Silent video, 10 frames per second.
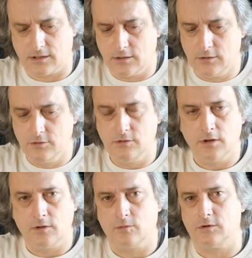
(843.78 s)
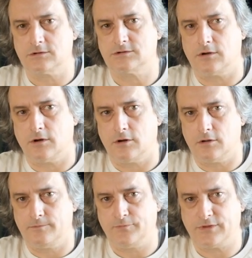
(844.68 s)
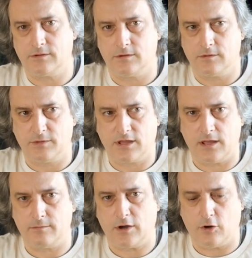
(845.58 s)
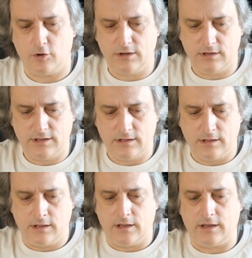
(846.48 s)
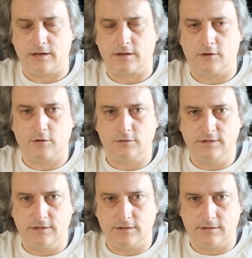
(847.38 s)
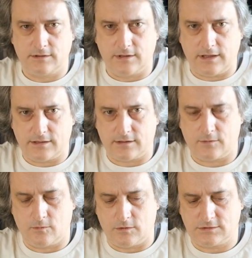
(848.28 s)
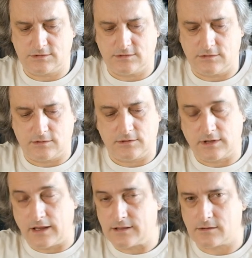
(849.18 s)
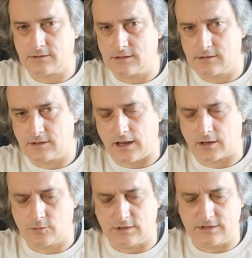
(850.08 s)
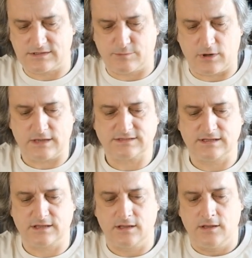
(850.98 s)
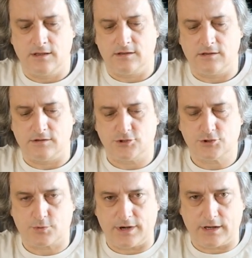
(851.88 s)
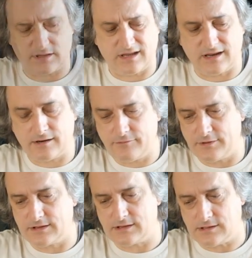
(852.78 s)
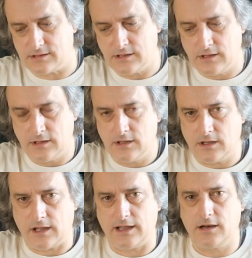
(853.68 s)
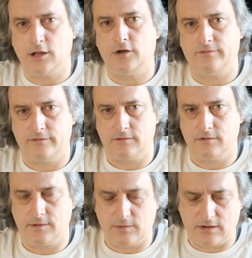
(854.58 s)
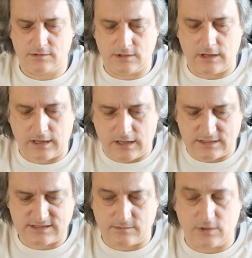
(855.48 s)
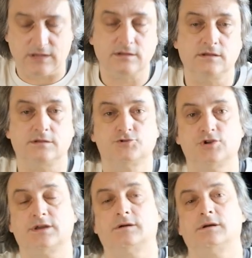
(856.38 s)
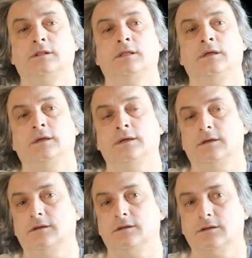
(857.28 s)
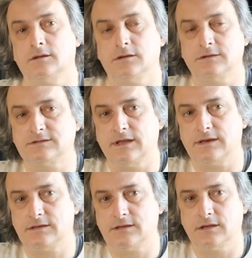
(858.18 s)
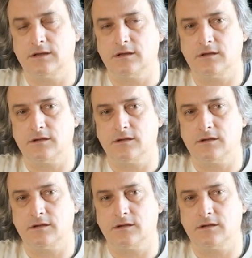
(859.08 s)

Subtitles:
glue was all became oily, and all the leather was the leather that actually is plastic shrink. Another thing that I love about Hasselblad in general is that